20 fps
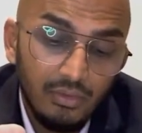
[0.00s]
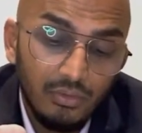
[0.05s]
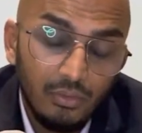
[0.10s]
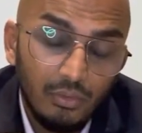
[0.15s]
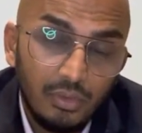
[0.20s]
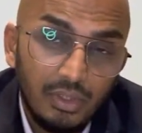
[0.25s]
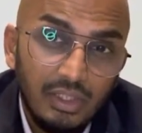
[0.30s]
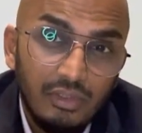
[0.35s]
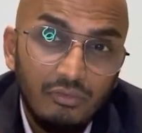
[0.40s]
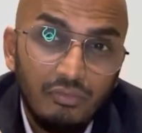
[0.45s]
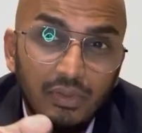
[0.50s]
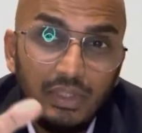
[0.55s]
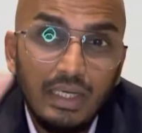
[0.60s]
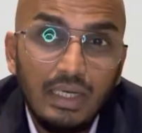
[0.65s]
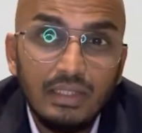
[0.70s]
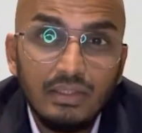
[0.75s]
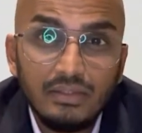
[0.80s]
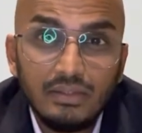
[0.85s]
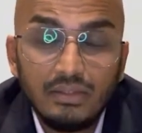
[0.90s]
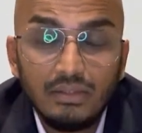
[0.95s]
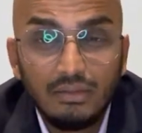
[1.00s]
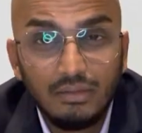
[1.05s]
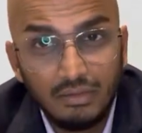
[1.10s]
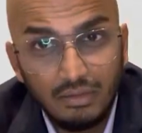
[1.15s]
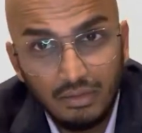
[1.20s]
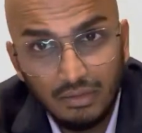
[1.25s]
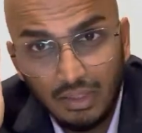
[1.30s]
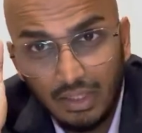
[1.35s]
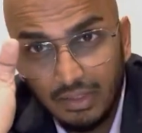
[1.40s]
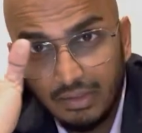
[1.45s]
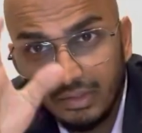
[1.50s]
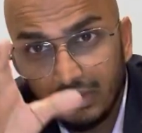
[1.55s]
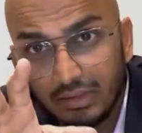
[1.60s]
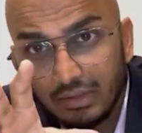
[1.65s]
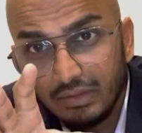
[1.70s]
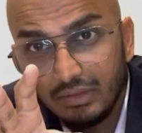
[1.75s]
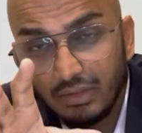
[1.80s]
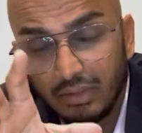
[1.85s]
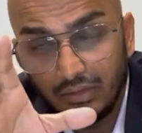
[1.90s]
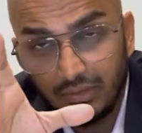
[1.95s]
Okay, villas under
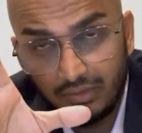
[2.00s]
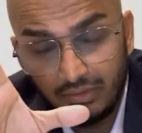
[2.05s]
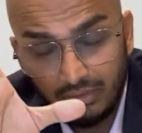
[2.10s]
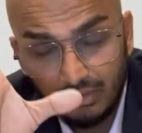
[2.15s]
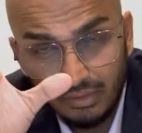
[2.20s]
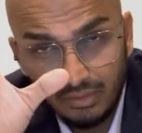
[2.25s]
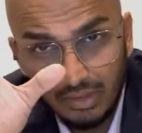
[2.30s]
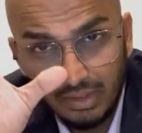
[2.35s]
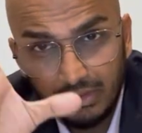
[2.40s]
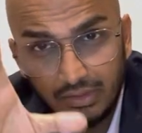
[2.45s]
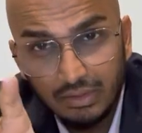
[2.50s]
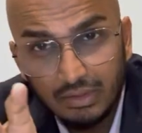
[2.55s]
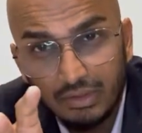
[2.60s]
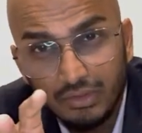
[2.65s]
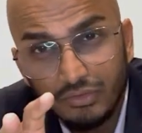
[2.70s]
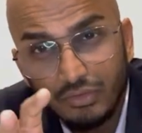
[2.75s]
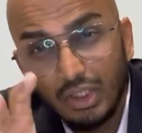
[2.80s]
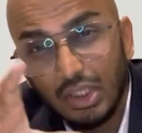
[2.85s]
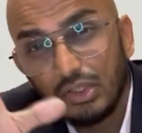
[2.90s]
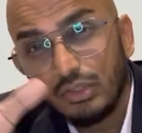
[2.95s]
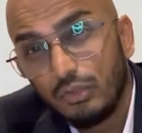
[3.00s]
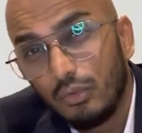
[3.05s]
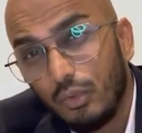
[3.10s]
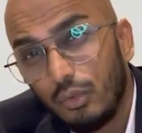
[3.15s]
construction